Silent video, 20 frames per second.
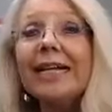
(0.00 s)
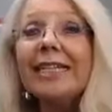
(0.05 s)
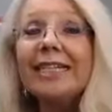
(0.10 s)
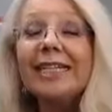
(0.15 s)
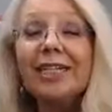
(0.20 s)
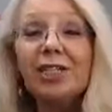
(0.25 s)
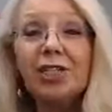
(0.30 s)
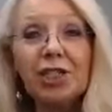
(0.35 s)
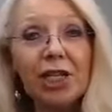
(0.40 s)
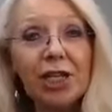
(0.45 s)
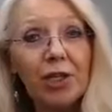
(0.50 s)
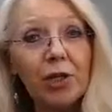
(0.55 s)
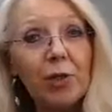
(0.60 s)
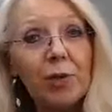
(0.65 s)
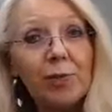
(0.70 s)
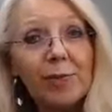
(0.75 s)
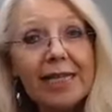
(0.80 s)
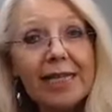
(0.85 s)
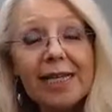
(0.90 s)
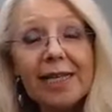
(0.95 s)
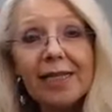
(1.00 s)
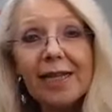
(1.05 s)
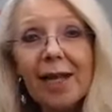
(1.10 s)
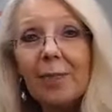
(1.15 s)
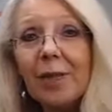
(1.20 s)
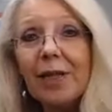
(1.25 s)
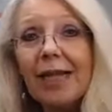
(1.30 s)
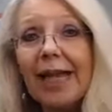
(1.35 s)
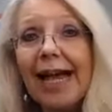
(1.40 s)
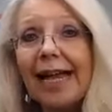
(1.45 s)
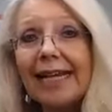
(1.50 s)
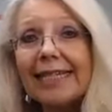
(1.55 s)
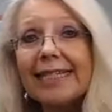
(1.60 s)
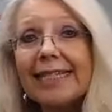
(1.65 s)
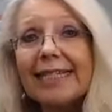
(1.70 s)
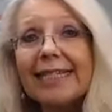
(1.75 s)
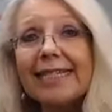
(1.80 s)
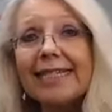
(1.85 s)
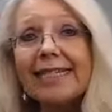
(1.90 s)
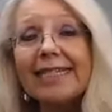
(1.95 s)
teaching UMT club
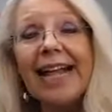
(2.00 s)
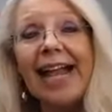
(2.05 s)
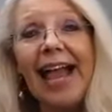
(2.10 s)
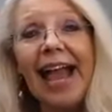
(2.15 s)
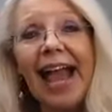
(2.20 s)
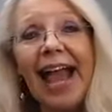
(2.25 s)
classes,